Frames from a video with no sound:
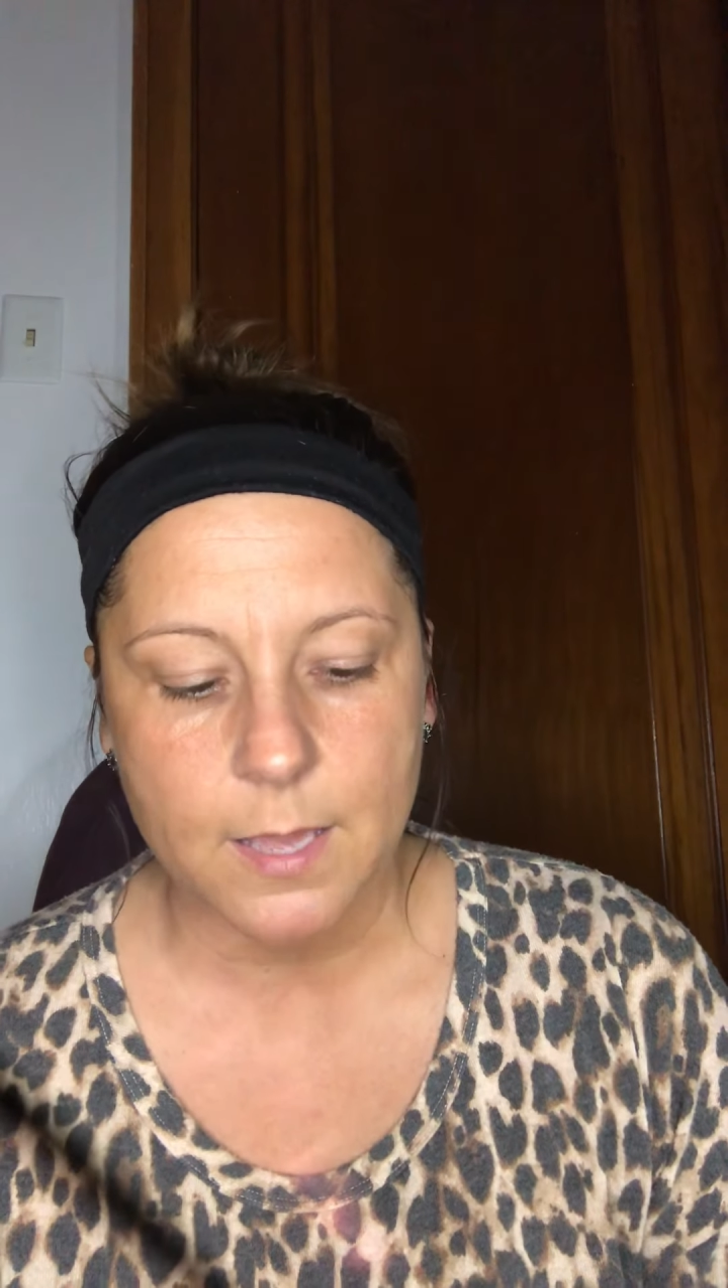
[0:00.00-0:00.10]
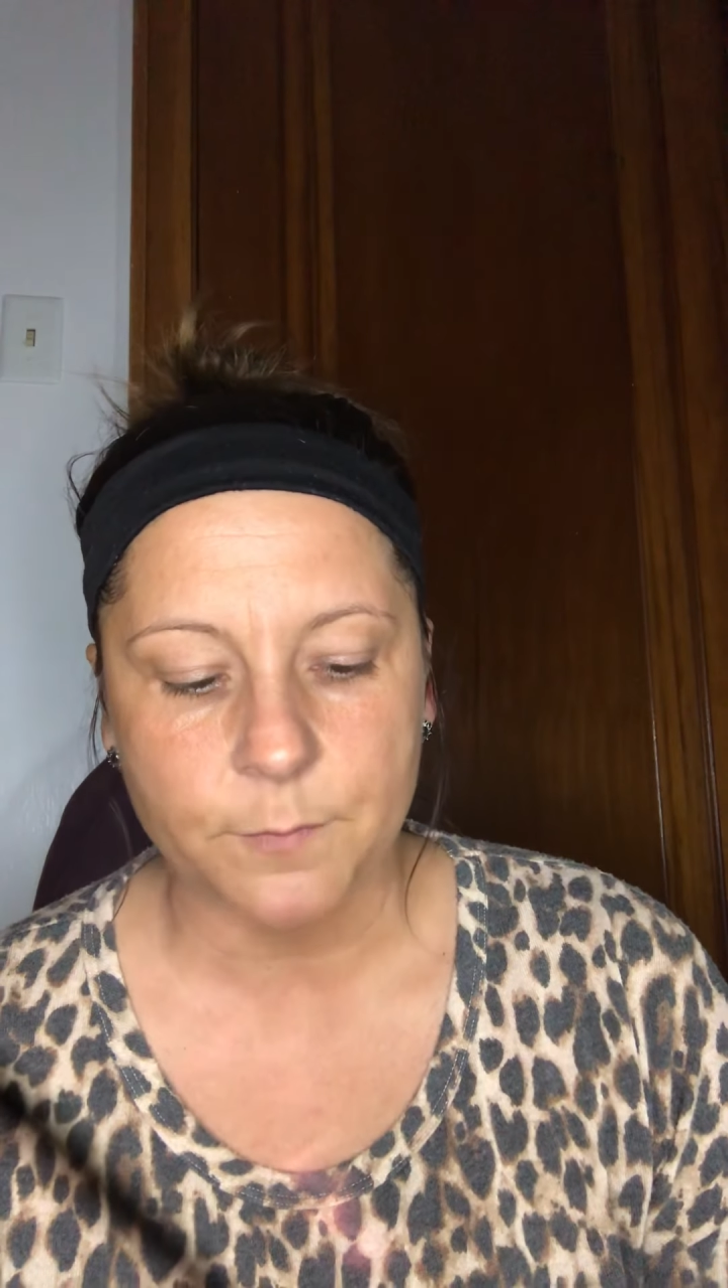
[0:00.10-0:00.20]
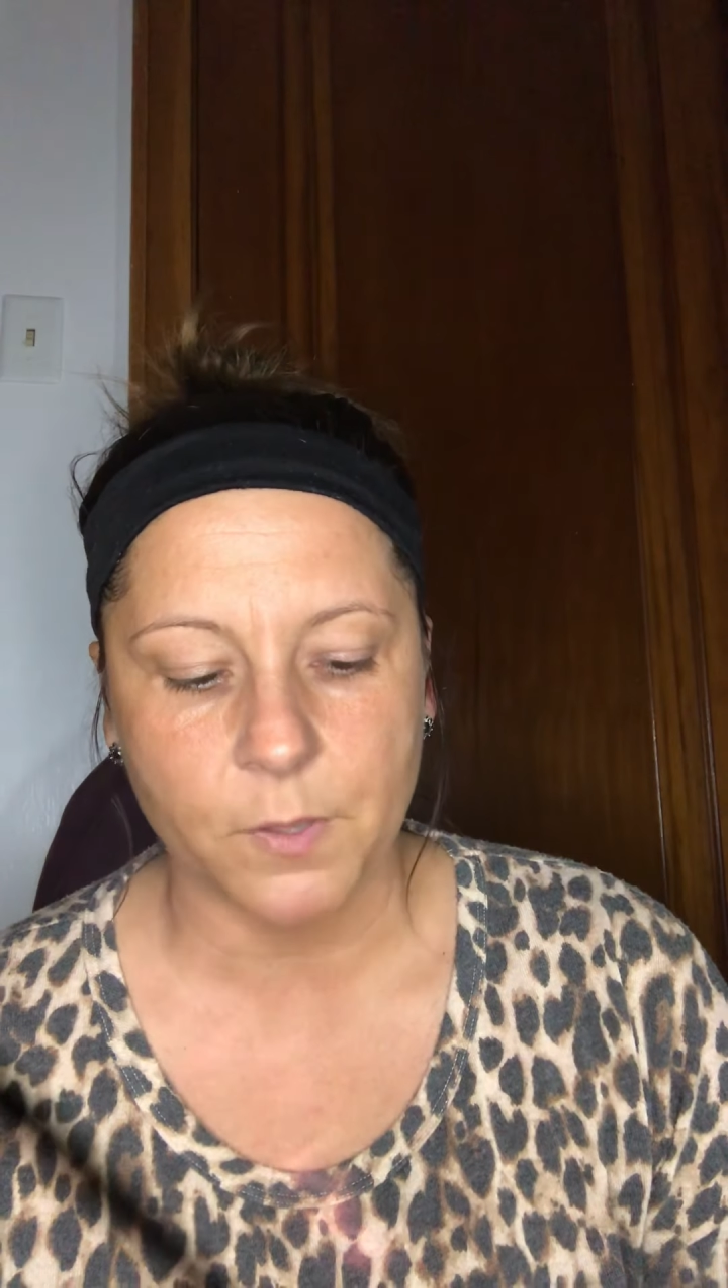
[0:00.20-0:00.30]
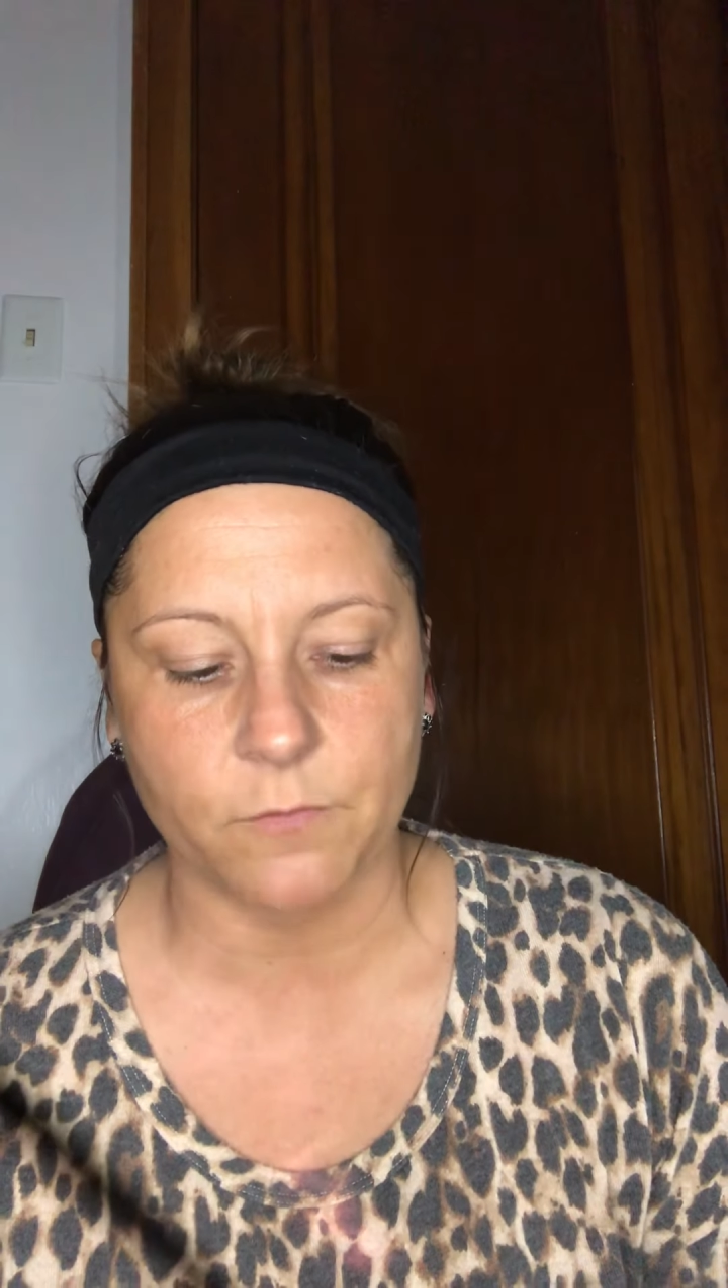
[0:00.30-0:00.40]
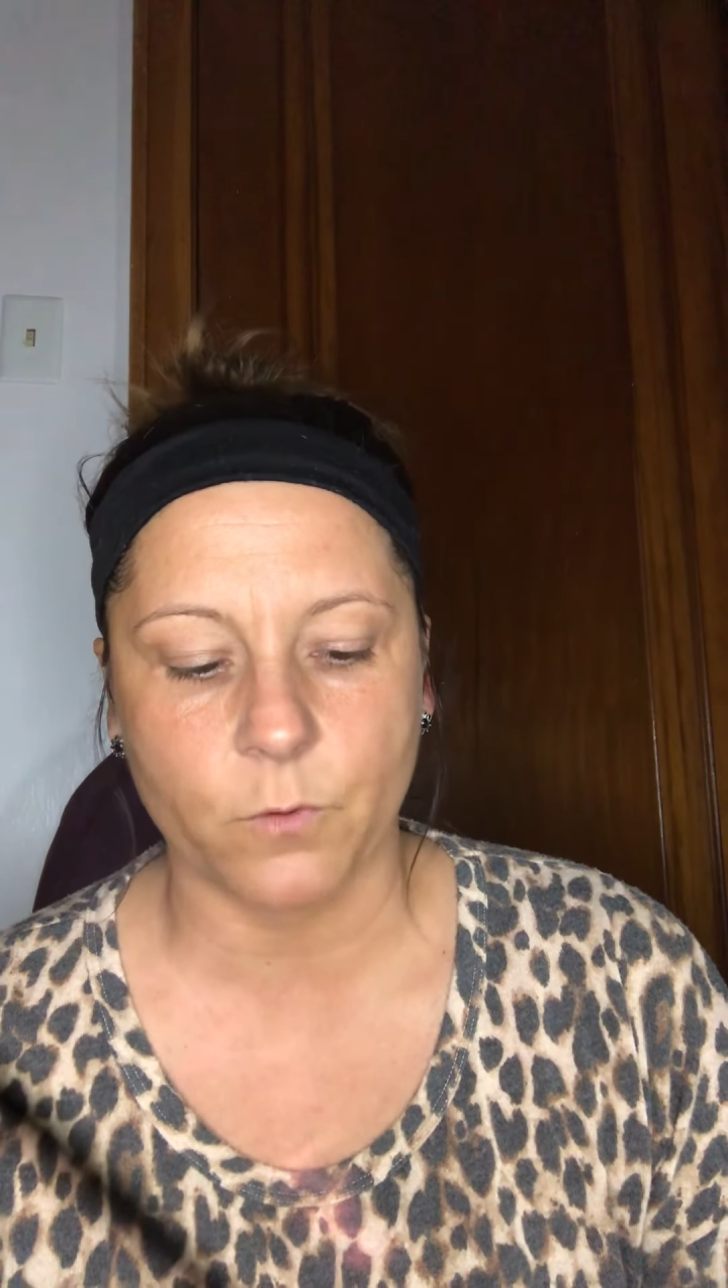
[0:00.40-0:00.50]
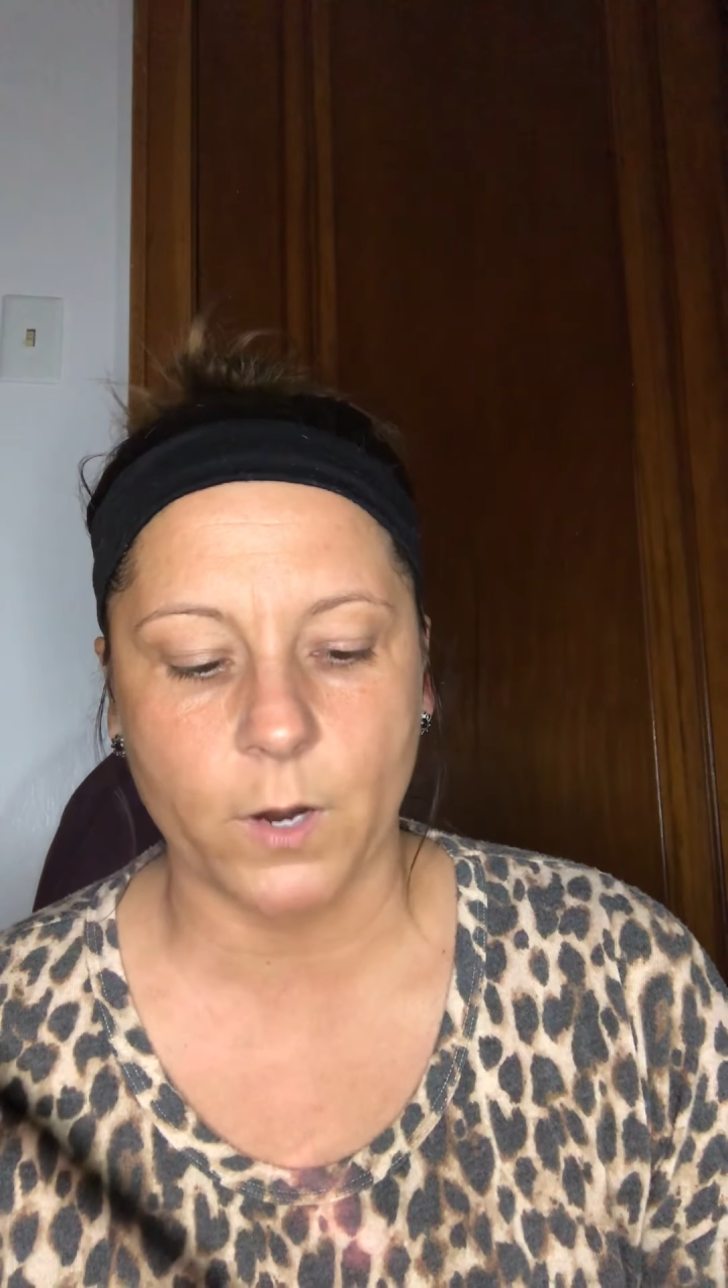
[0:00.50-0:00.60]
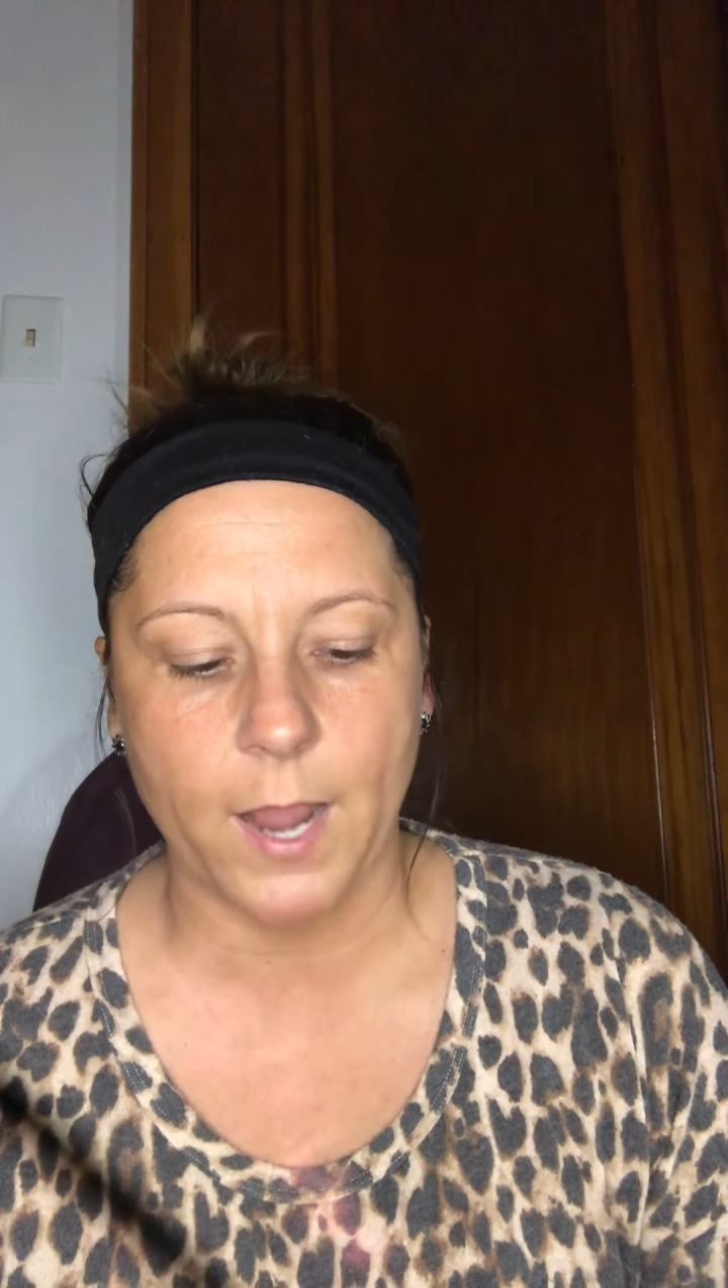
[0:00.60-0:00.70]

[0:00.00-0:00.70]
before